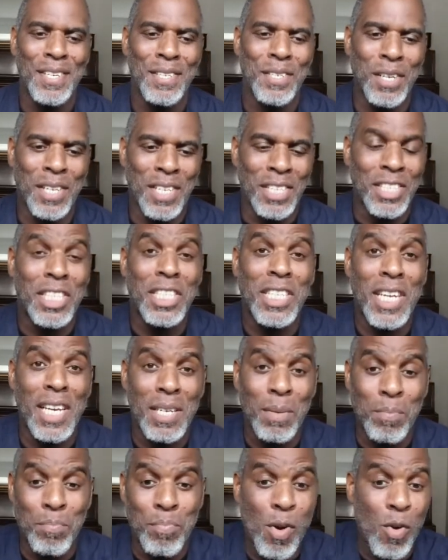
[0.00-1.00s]
You can share
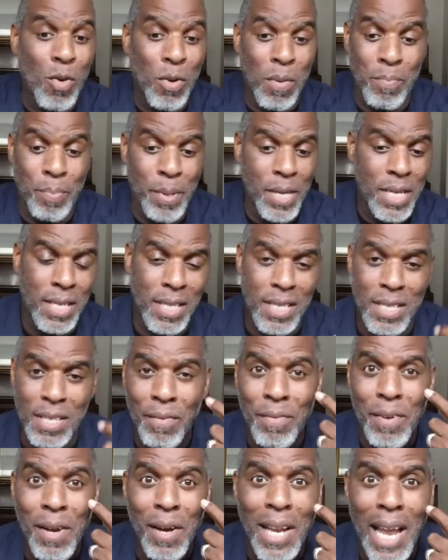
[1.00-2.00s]
the broken pieces
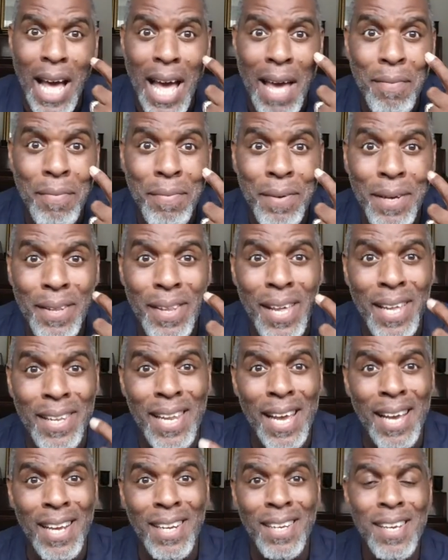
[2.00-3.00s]
of your life with,
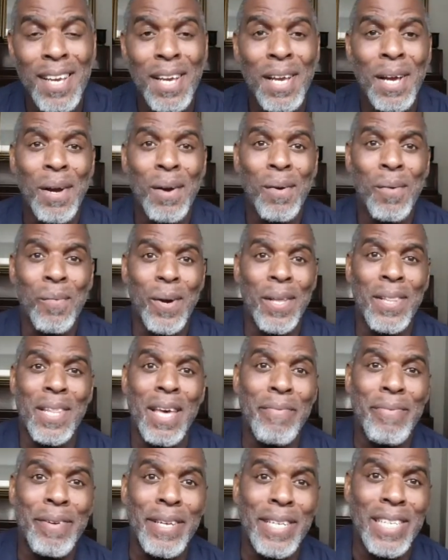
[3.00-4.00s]
and then when
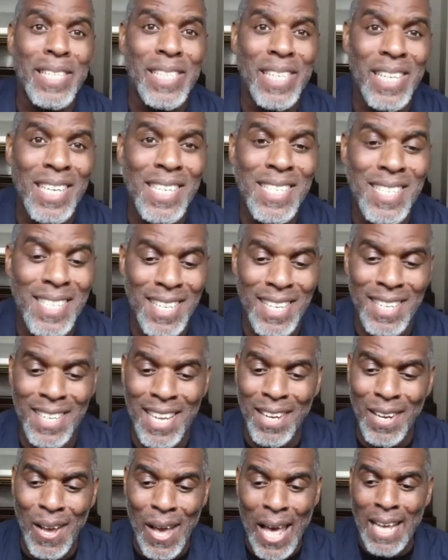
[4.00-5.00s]
they're finished listening,
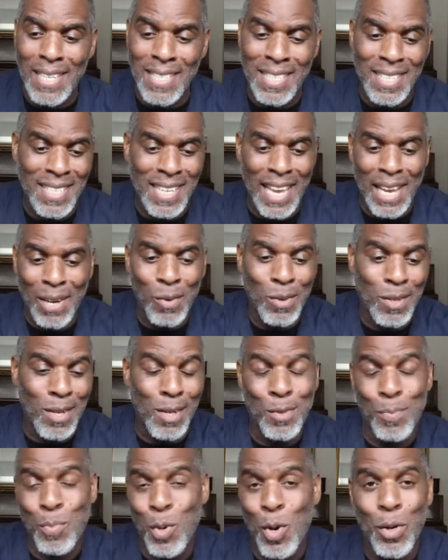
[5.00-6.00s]
then I had to take all
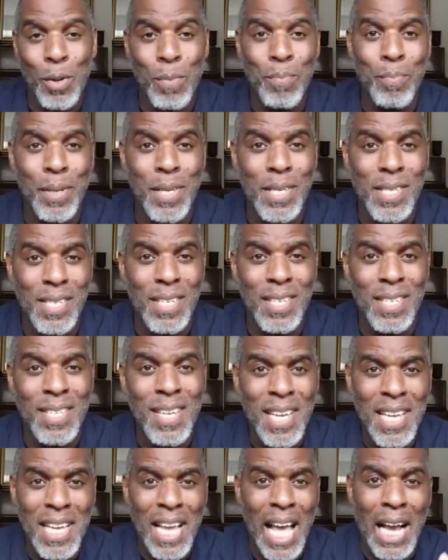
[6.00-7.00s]
those broken pieces
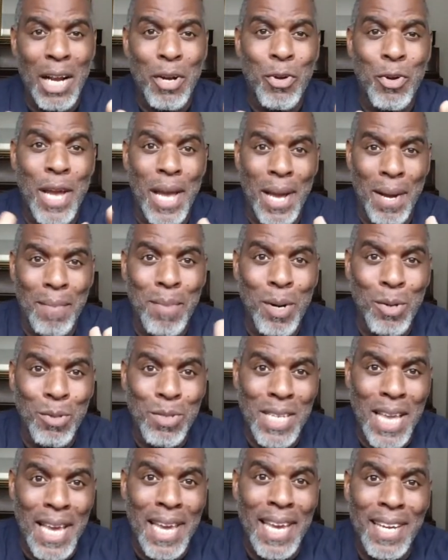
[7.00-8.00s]
and create a
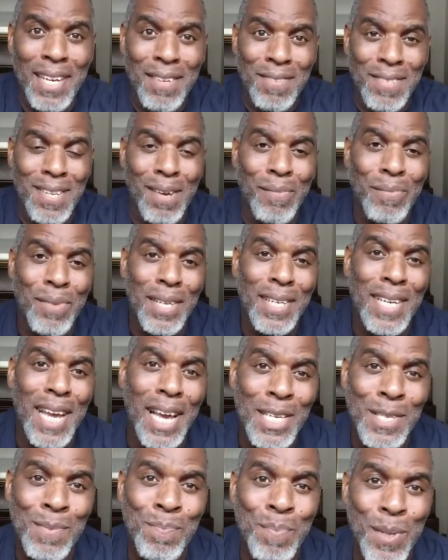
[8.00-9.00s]
mosaic of something
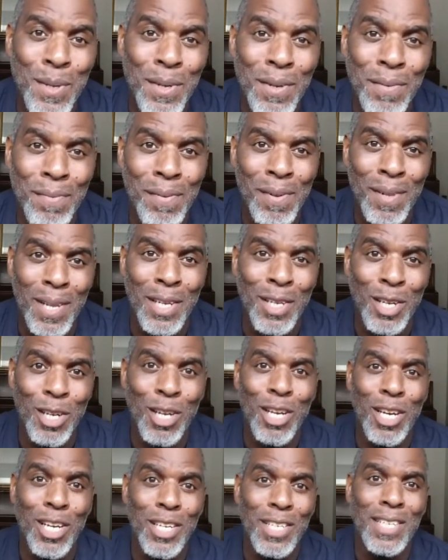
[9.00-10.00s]
that is beautiful and
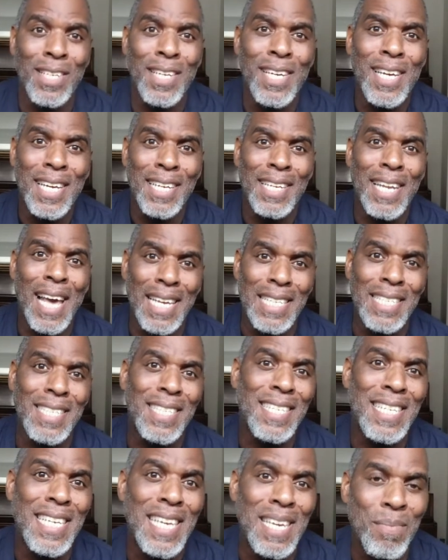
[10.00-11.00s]
learning that is
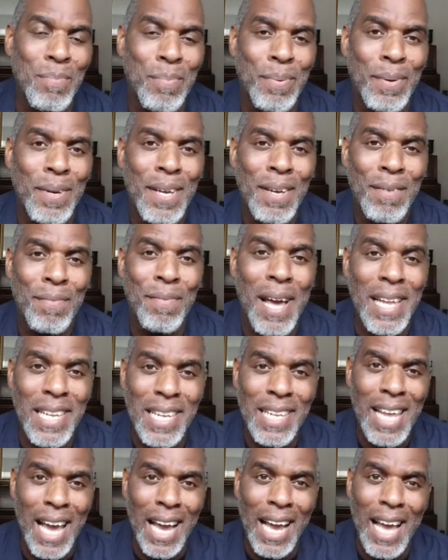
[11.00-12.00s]
deep.
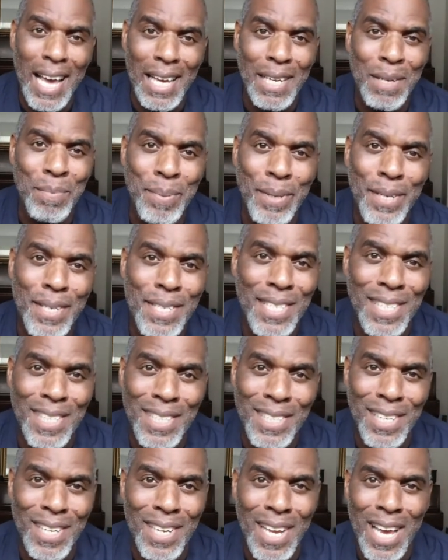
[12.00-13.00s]
Finding that kind of person
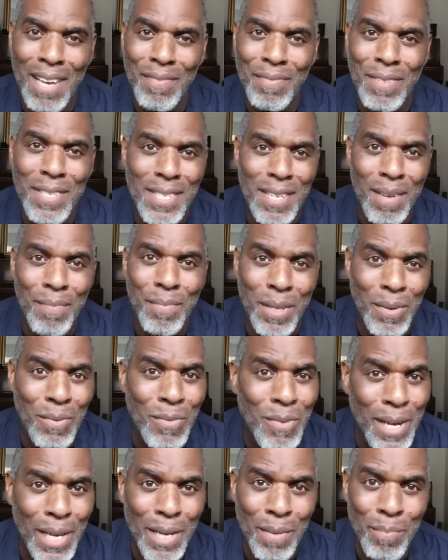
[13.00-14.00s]
in your life is something
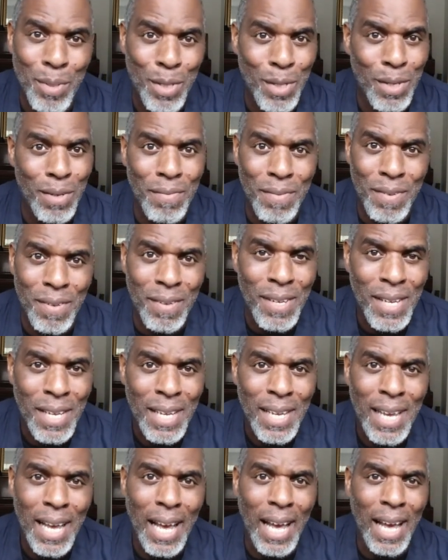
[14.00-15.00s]
really beautiful
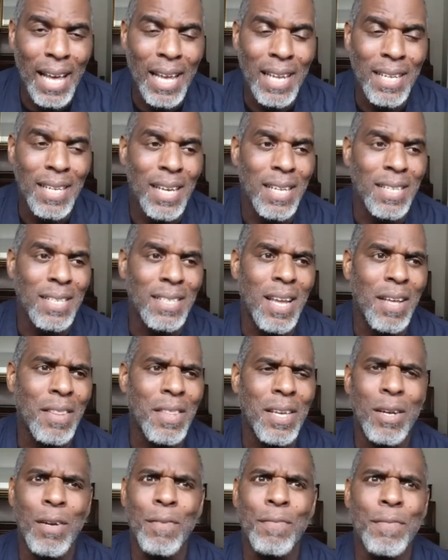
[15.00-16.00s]
and
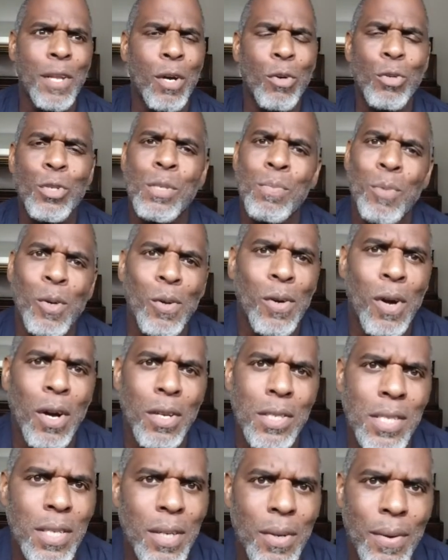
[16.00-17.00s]
nothing of no small
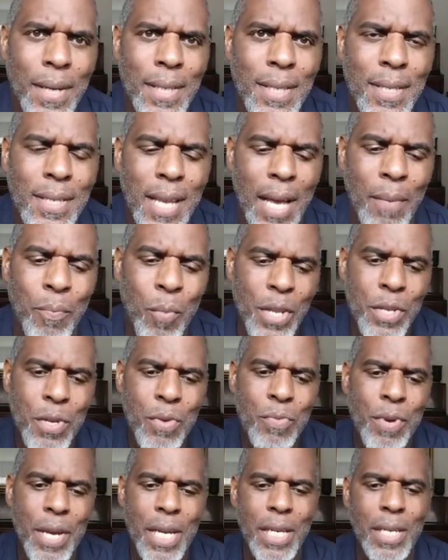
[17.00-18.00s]
consequence. And when
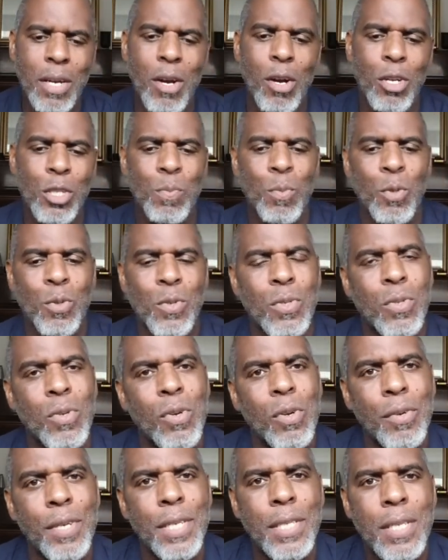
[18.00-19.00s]
you read the gospel
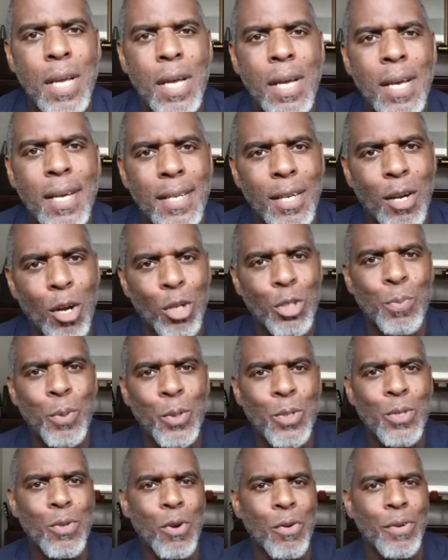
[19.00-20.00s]
stories
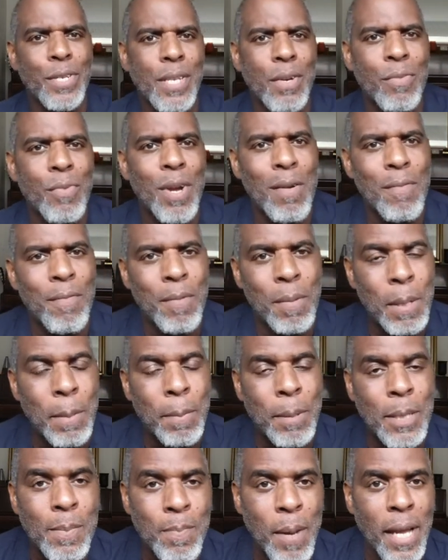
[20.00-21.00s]
are written from the
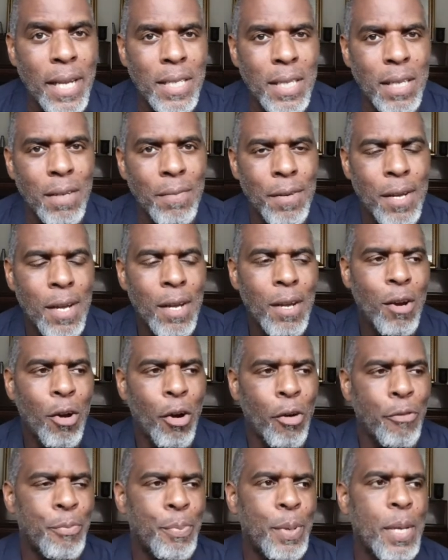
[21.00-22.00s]
perspective
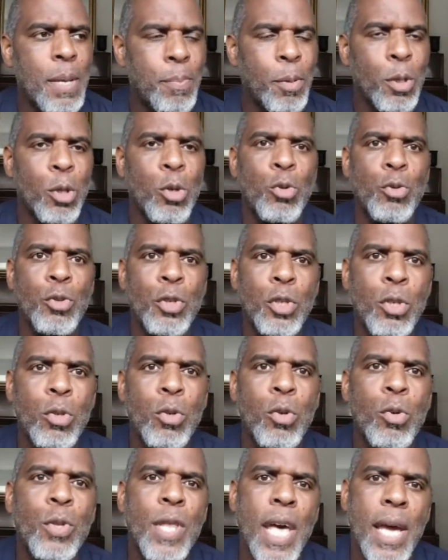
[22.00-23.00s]
of people who
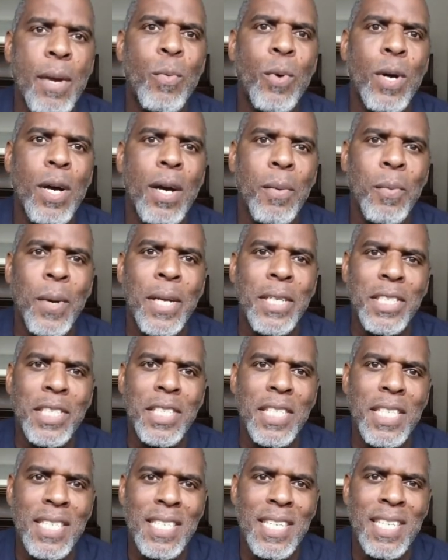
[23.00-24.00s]
knew who they were when
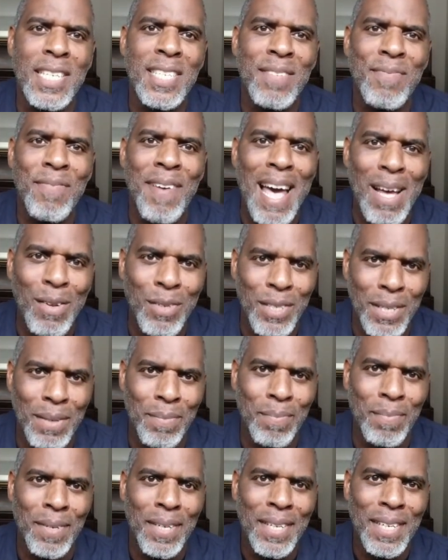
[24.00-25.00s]
Jesus found
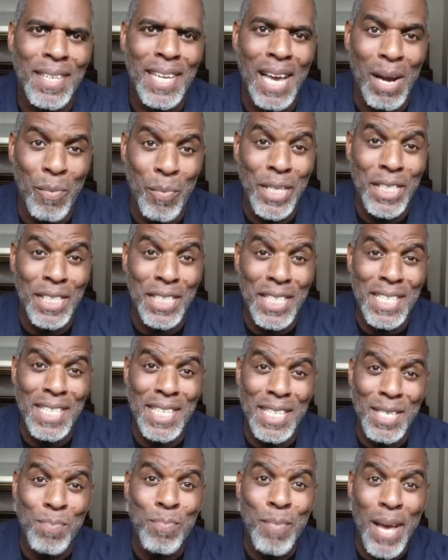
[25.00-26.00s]
them and when
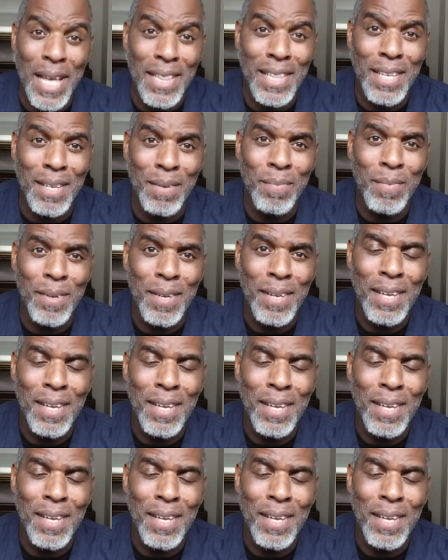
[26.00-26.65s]
Jesus met them